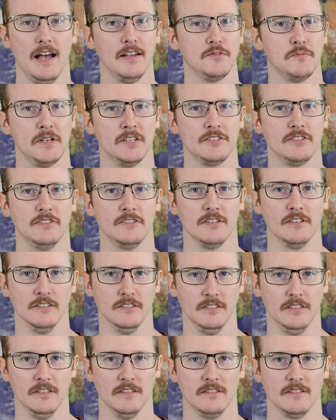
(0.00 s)
As mentioned
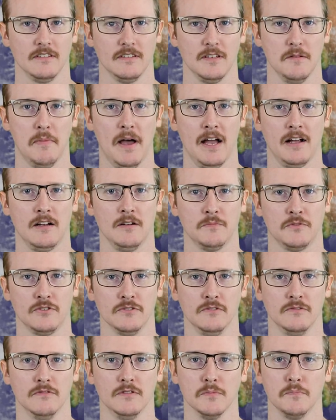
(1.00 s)
earlier, the backup
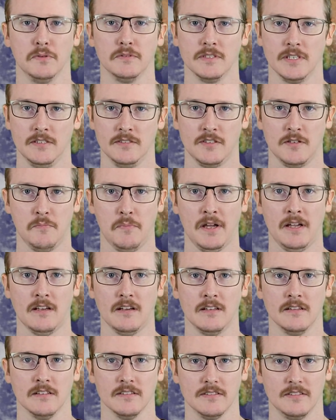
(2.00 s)
crew will participate
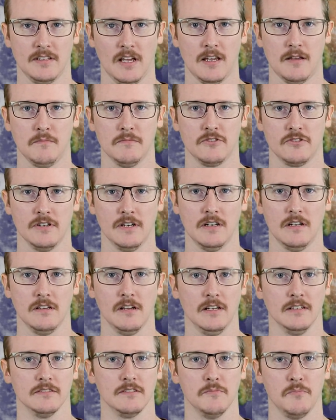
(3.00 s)
in the same
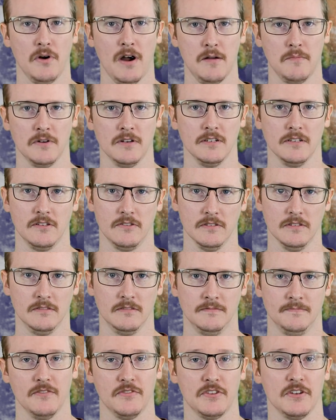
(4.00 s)
training as the primary crew.
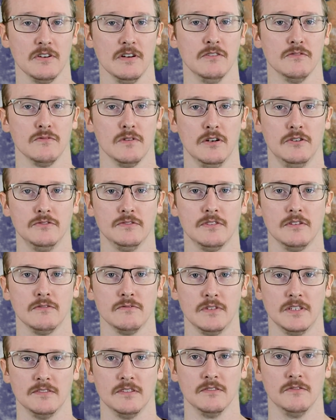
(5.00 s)
If there arose a
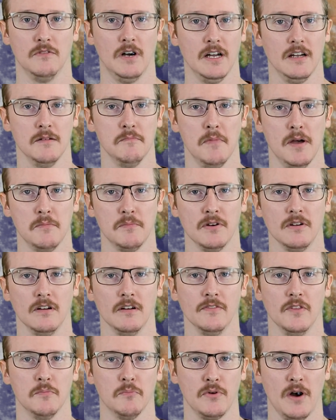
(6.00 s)
reason why a member
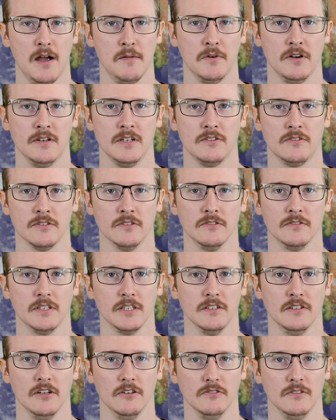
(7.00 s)
of the primary crew
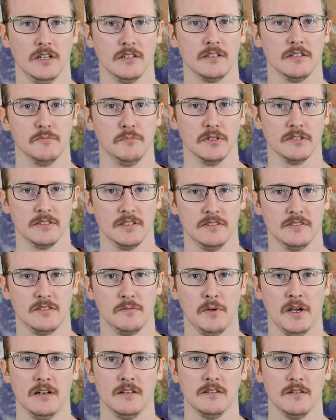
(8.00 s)
could no longer
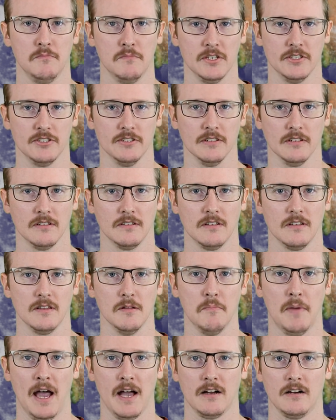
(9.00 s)
participate in the mission,
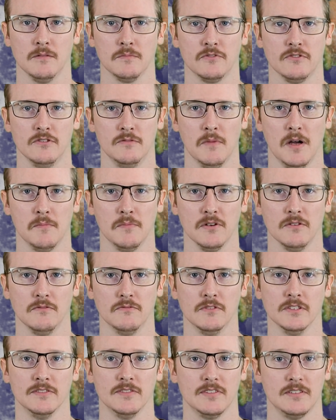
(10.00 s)
the backup crew member
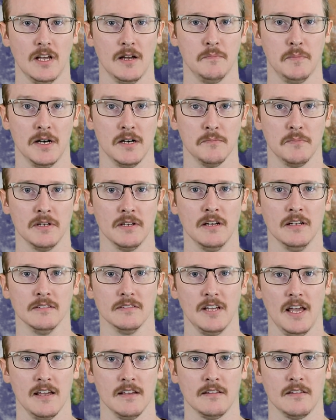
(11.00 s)
would step up and
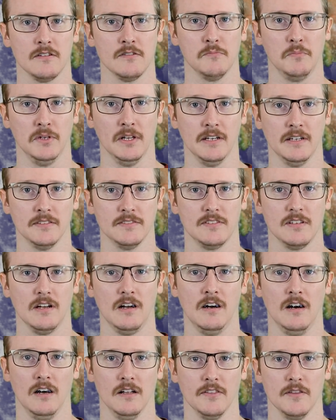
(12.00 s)
take their place
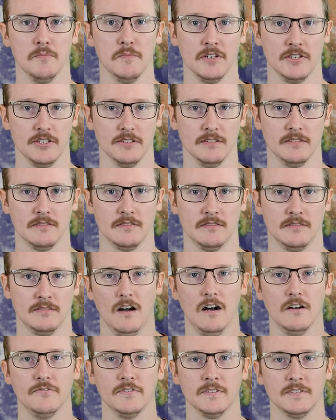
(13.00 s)
on the mission.
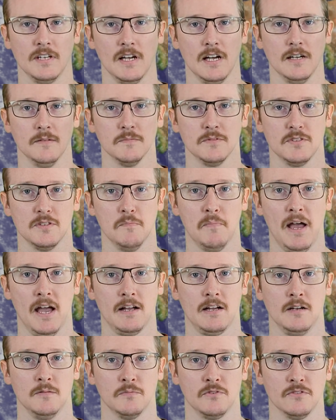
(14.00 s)
Oftentimes, the
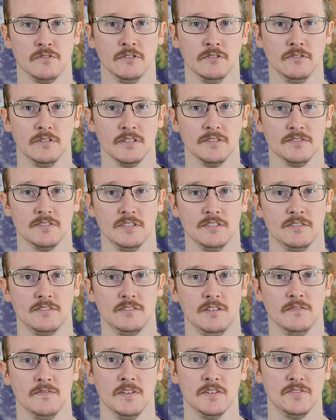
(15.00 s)
backup crew consists
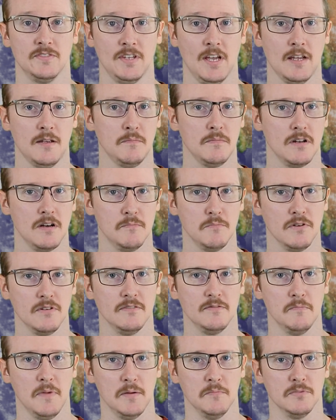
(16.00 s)
of the same number
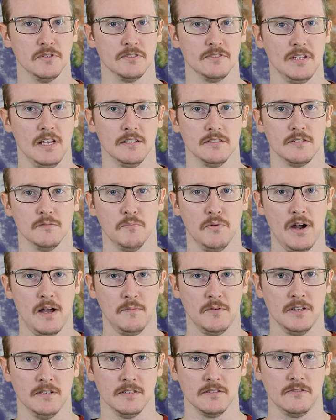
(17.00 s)
of members as the
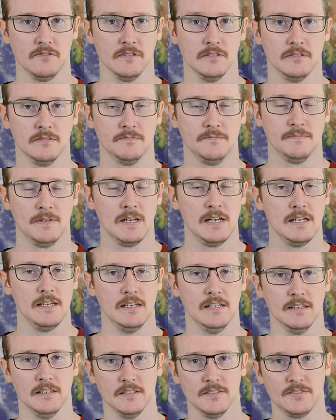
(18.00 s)
primary crew.
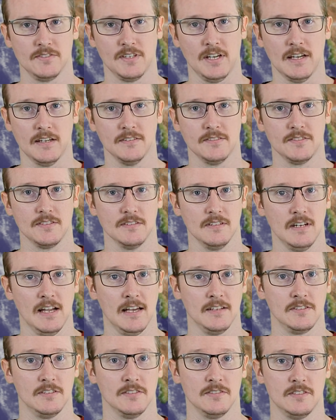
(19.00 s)
In this case,
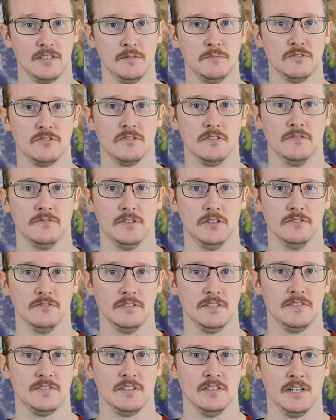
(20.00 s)
NASA seems to have
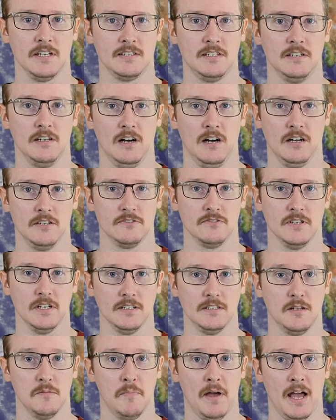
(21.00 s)
only selected Andre
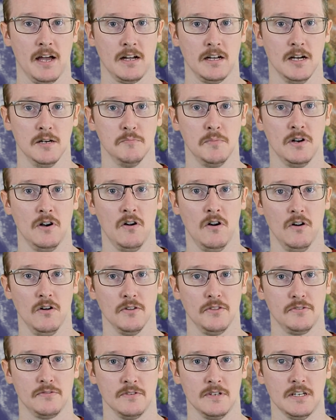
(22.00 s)
to back up all
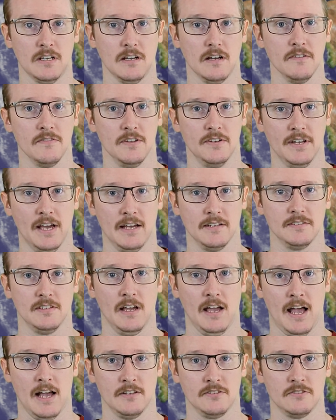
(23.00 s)
three of the
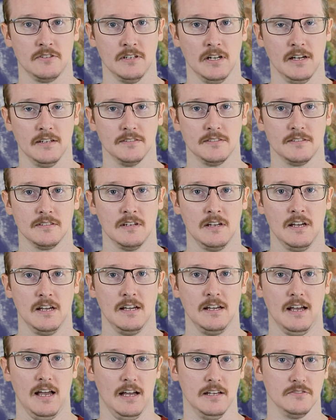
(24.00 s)
NASA astronauts.
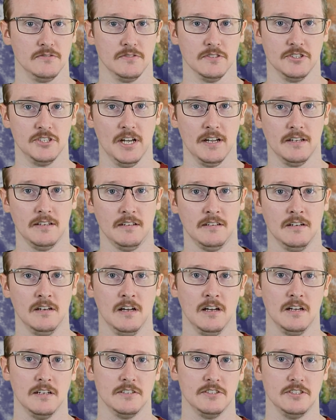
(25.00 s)
As for Jenny,
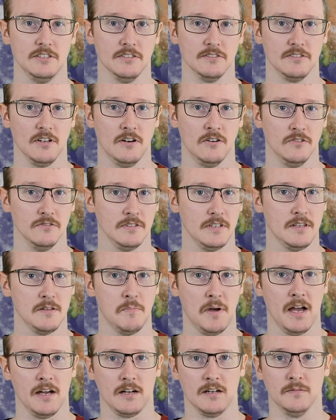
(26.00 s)
she is only the
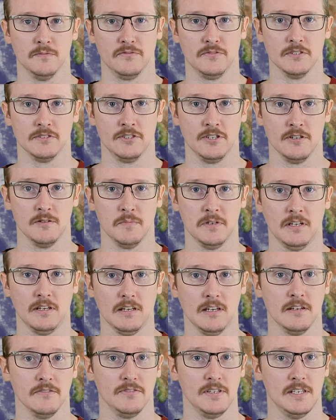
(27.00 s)
backup for Jeremy
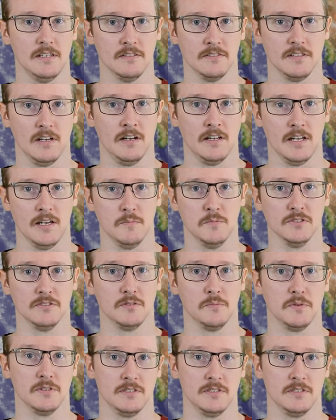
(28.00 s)
if he is unable to